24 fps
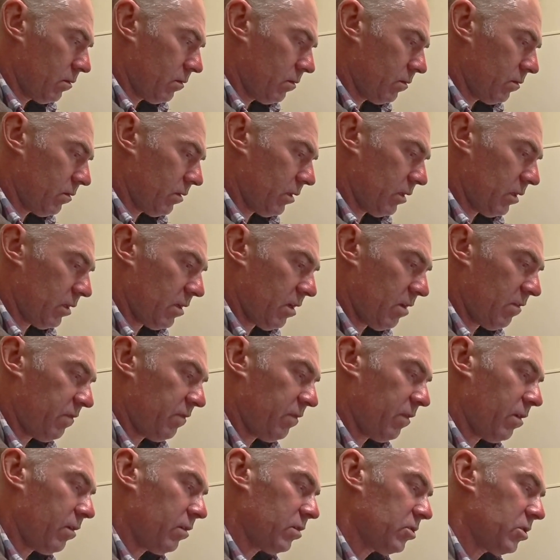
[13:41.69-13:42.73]
There you go,
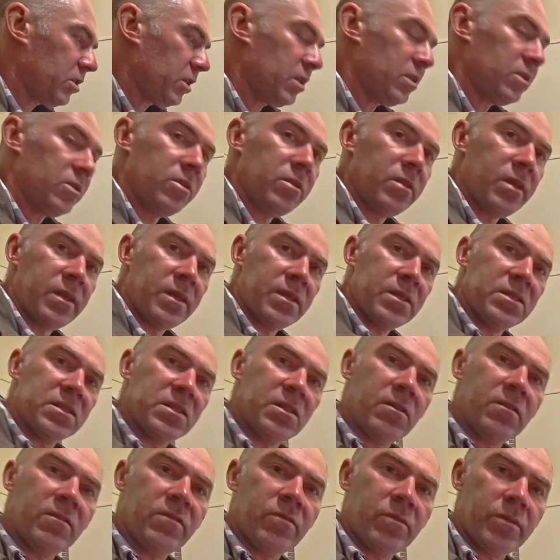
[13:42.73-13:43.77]
folks. You can do that
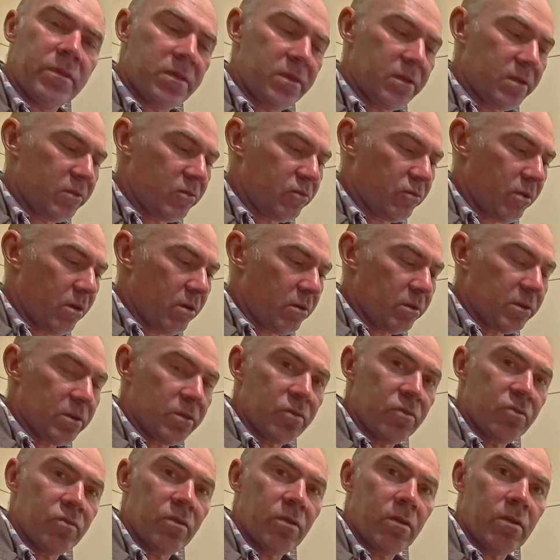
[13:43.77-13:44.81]
yourself with your drone
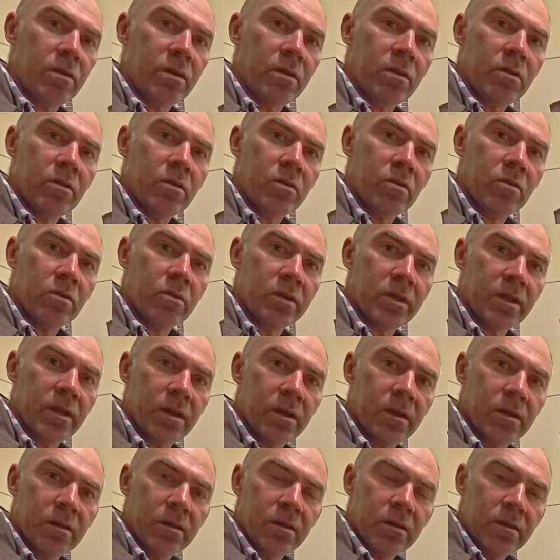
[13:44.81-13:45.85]
controller or
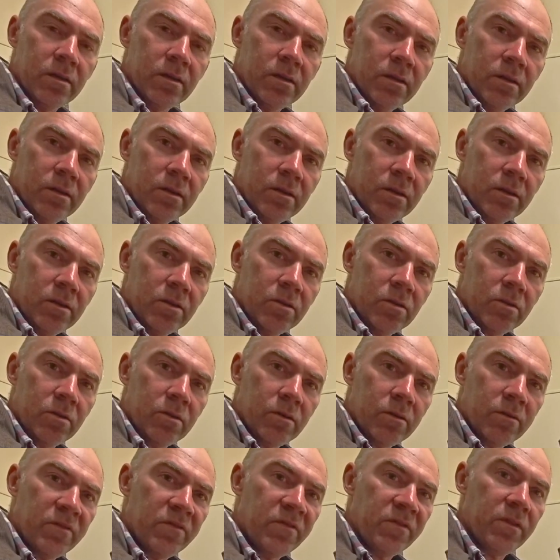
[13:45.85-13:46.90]
your
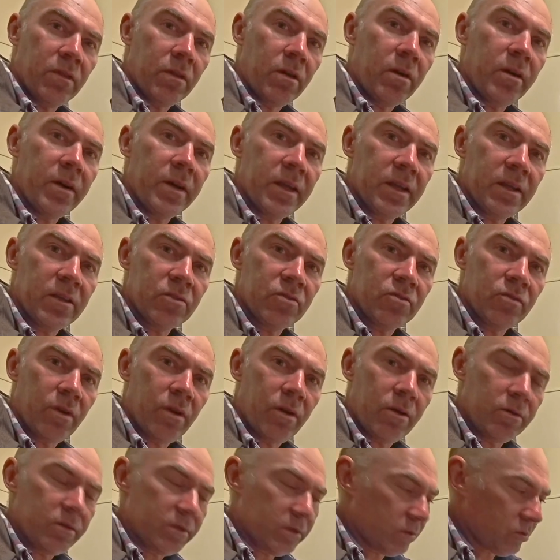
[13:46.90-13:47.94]
flying
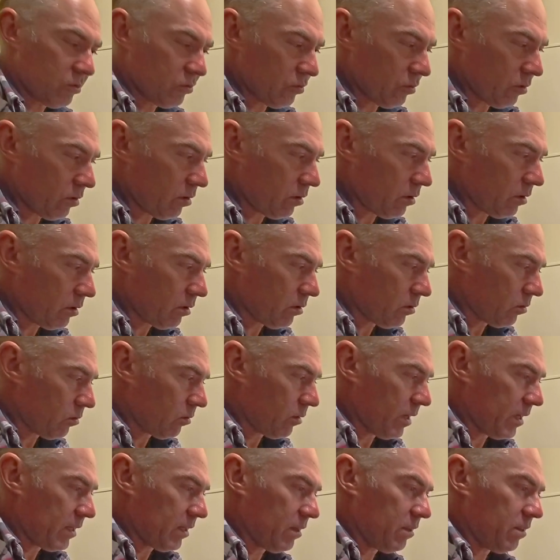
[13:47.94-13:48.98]
drone controller
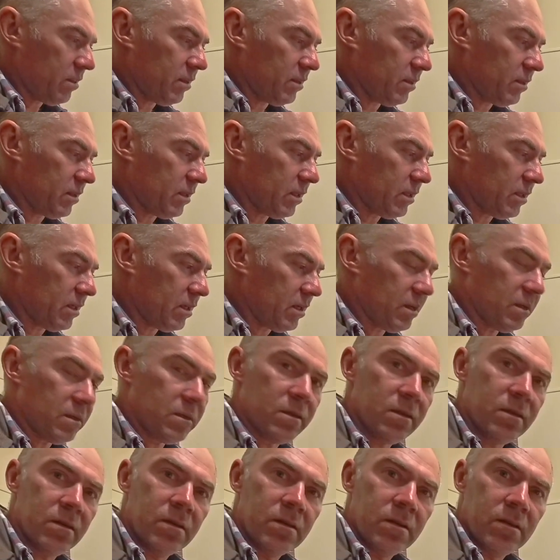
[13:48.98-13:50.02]
or anything that you
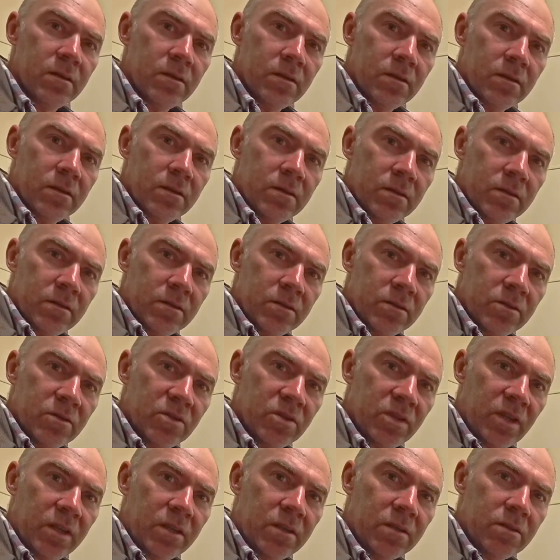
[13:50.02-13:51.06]
need
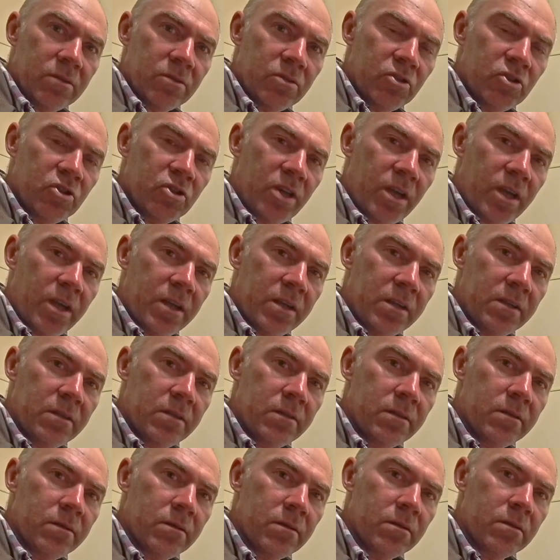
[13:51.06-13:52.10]
Sunshade
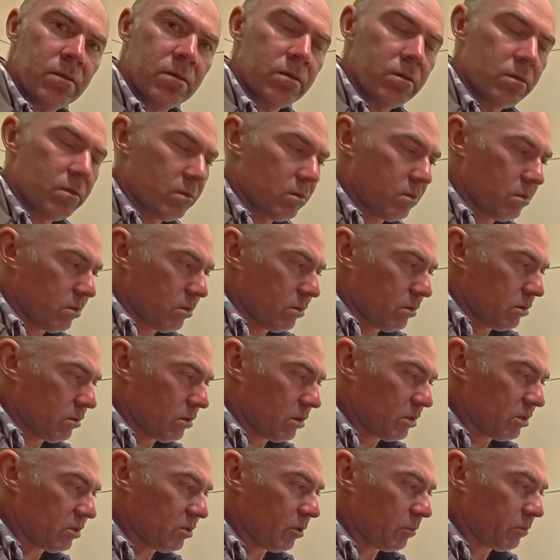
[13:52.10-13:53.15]
to
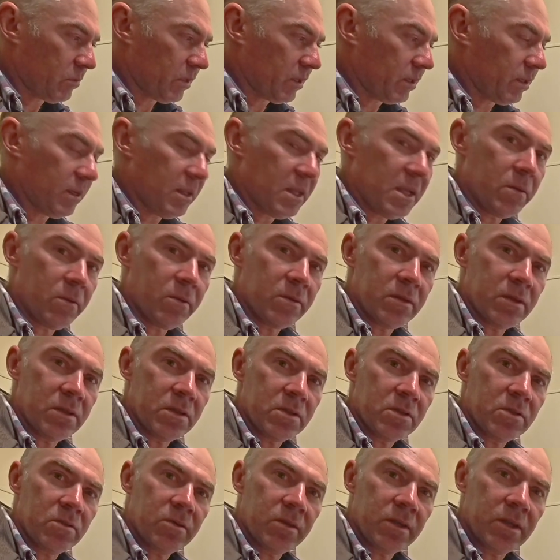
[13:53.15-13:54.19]
stop the glare on your
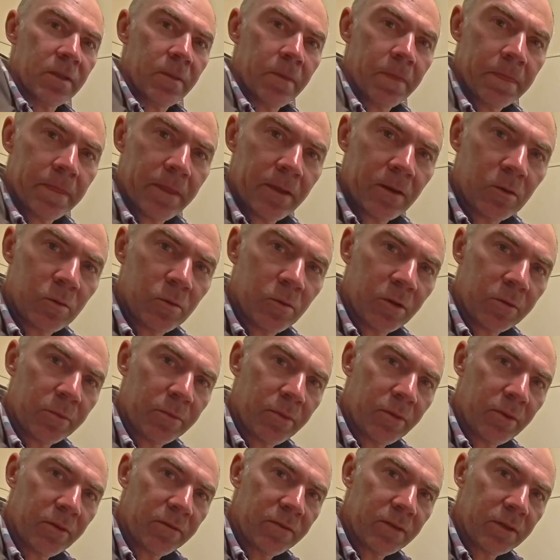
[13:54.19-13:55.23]
screen. That'll work
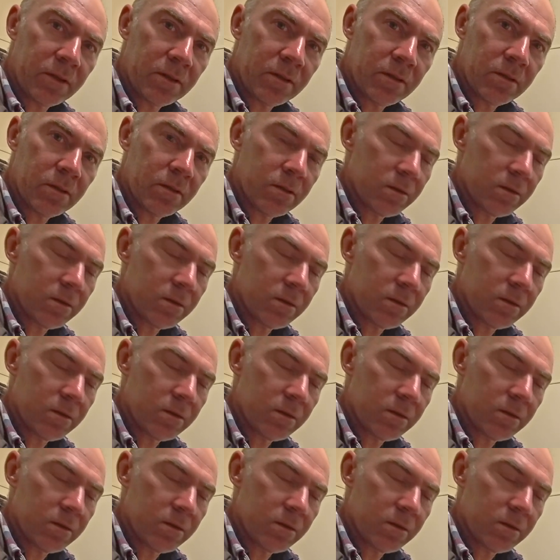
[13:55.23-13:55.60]
perfect.